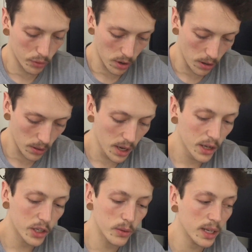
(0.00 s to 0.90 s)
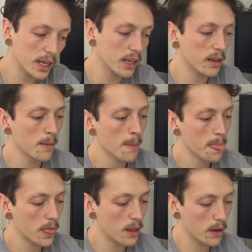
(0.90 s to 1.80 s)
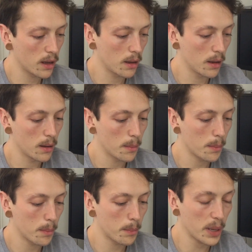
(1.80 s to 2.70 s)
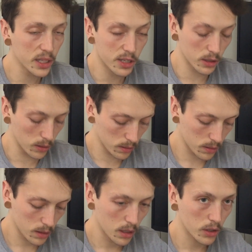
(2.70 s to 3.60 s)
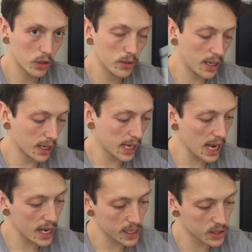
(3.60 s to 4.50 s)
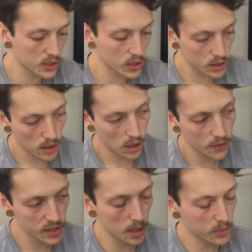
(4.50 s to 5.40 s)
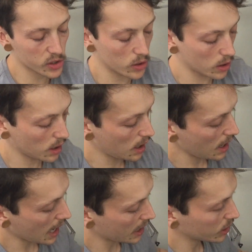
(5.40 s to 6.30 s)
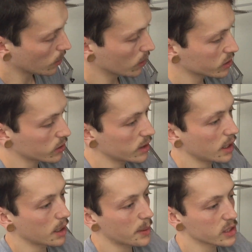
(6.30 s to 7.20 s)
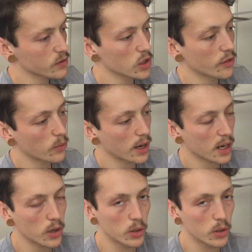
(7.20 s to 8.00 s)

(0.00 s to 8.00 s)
Pro. You need the pencil, you need a case of some sort, and you also need a piece of software